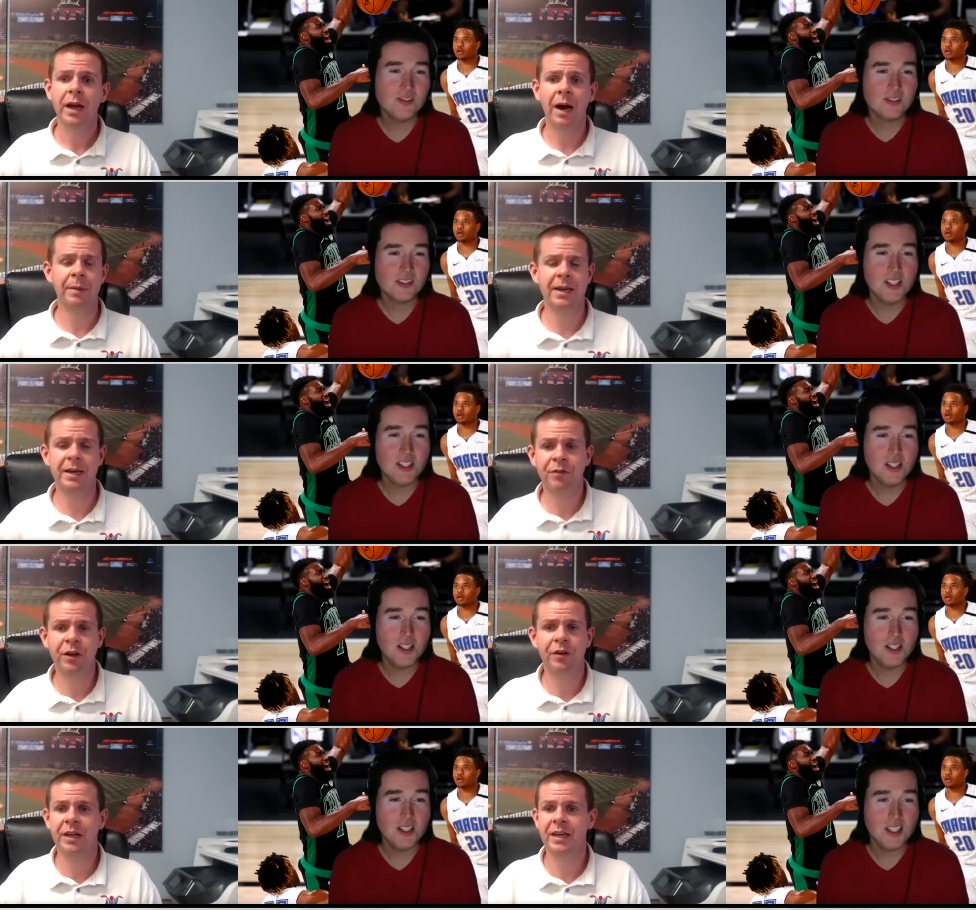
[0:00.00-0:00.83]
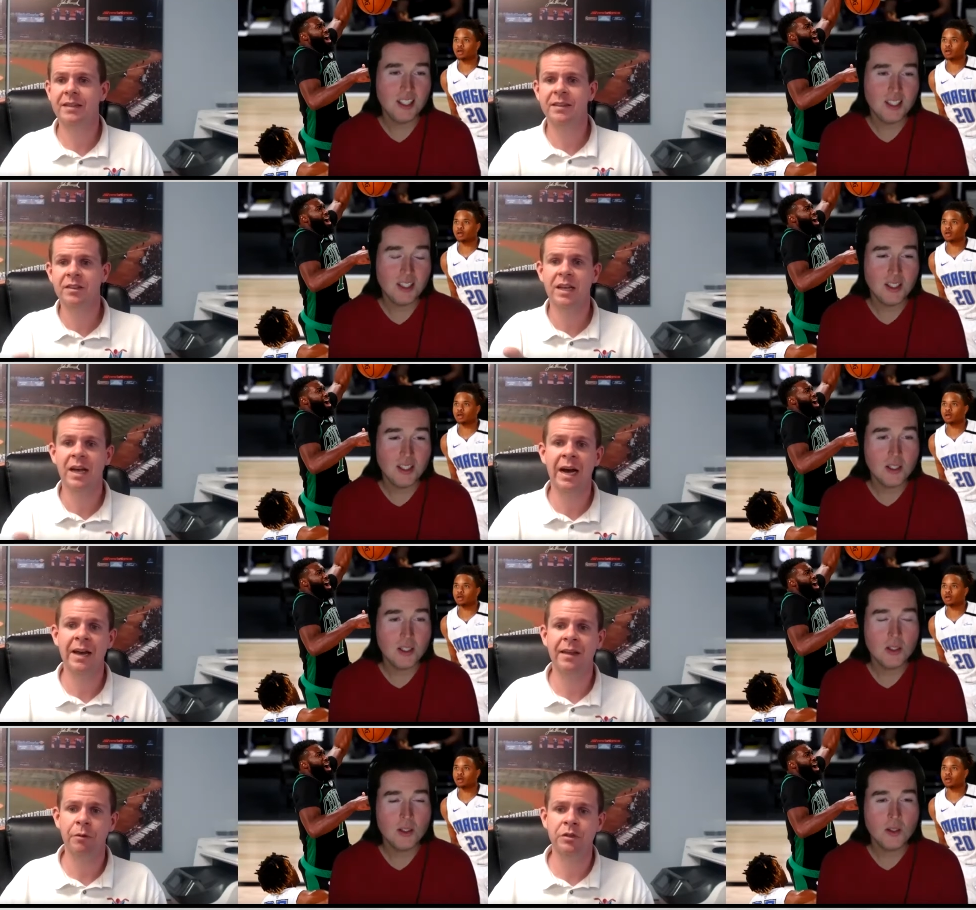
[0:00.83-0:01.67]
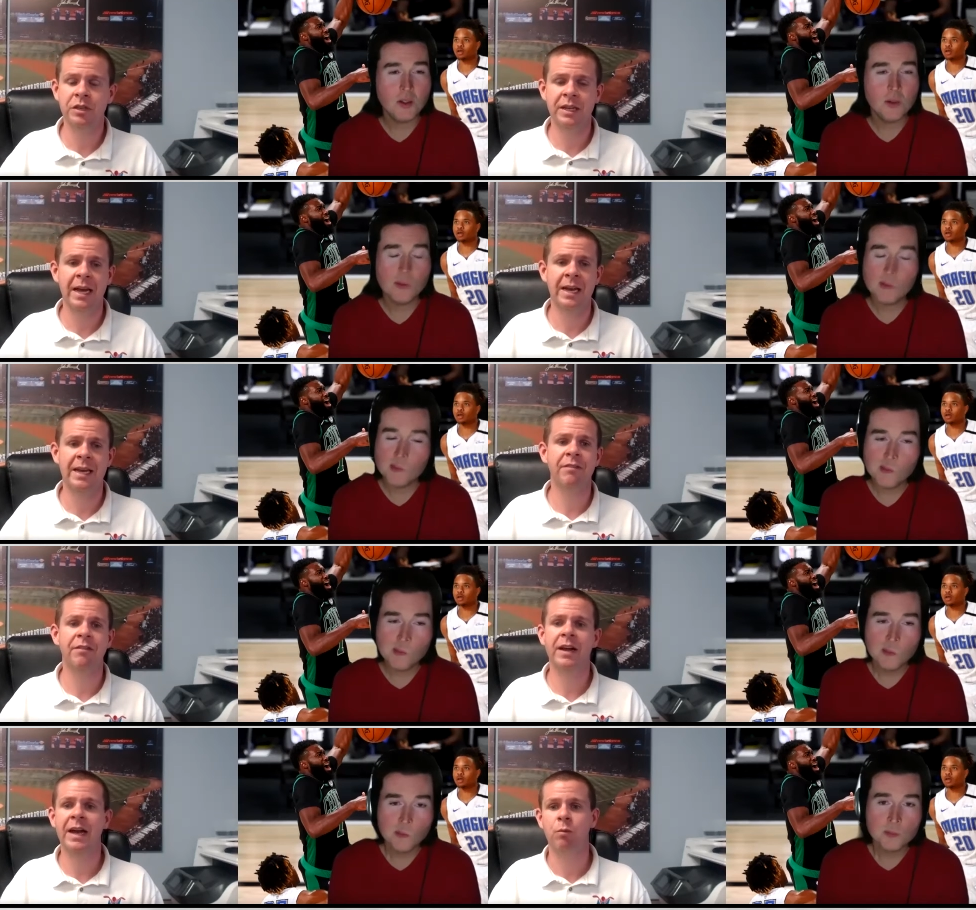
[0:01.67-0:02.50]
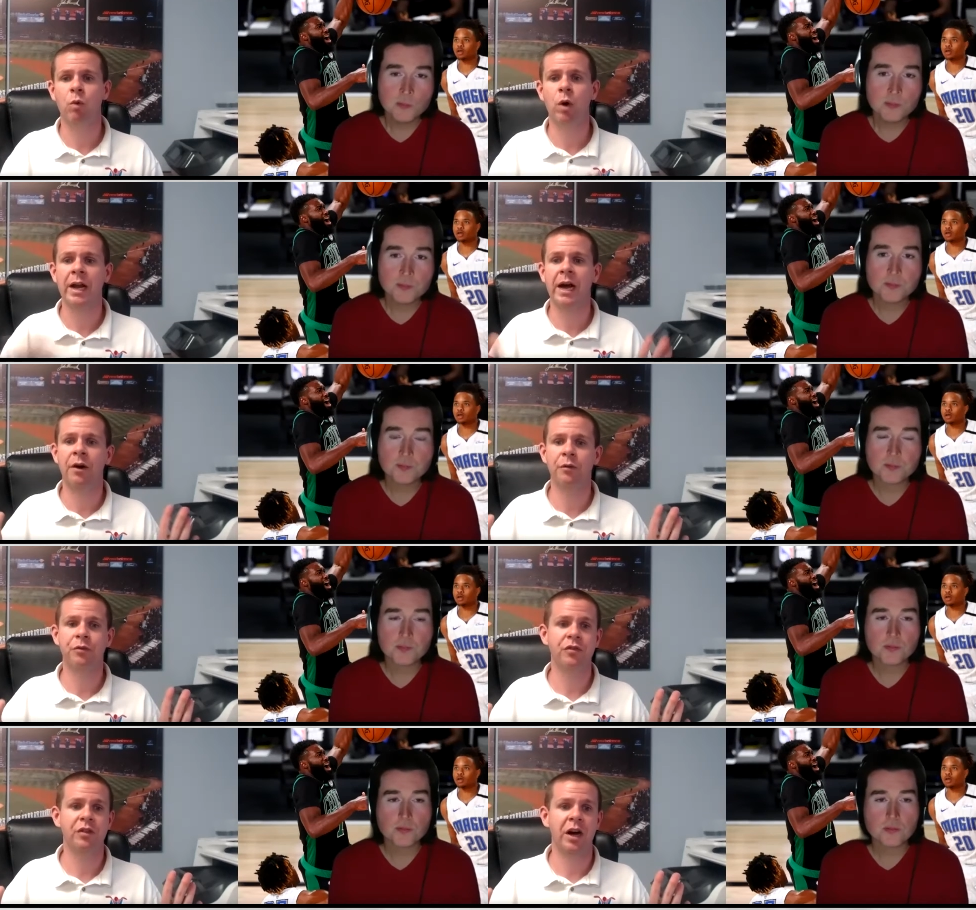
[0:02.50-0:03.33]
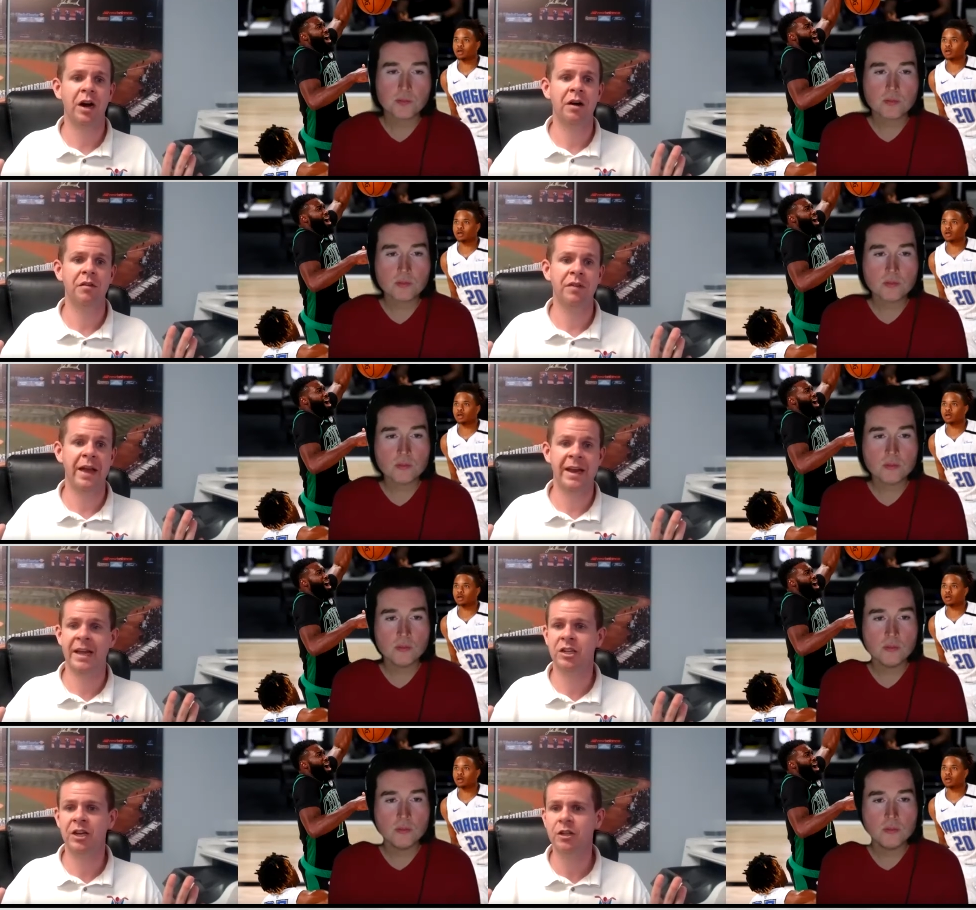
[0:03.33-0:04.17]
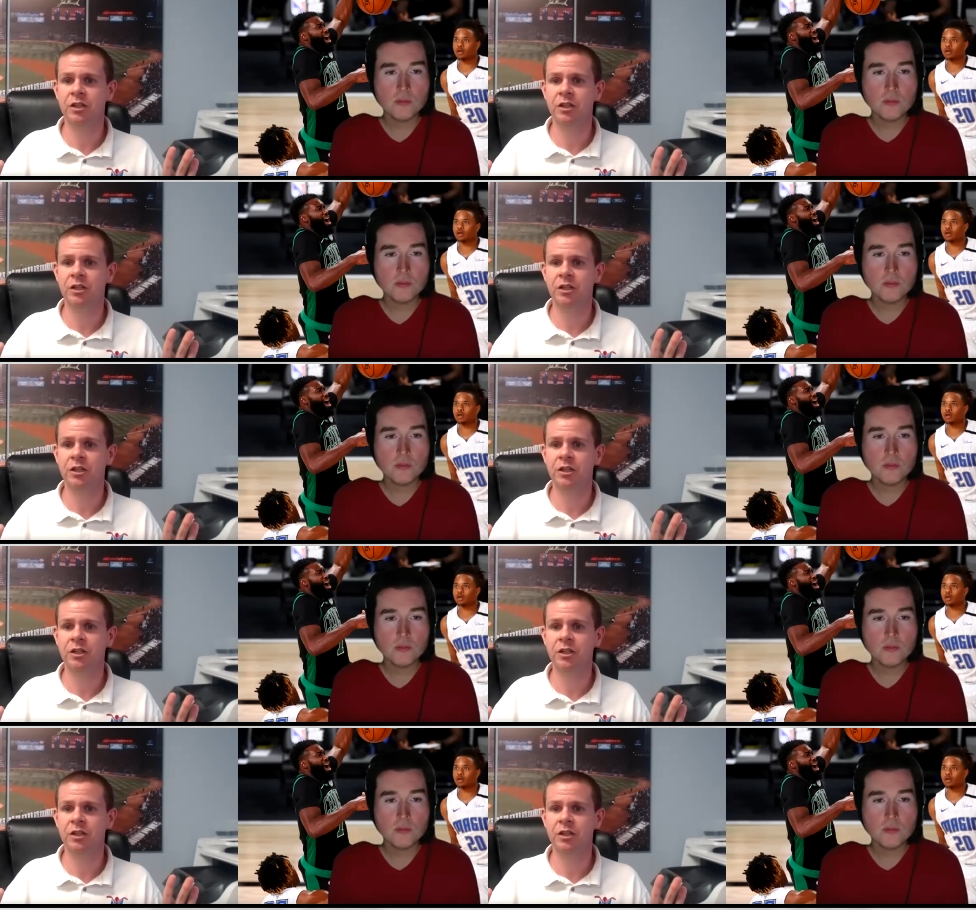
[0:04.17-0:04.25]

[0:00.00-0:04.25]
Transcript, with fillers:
Speaker 1: I mean, Phil, he this guy that was in net never had one ounce of NHL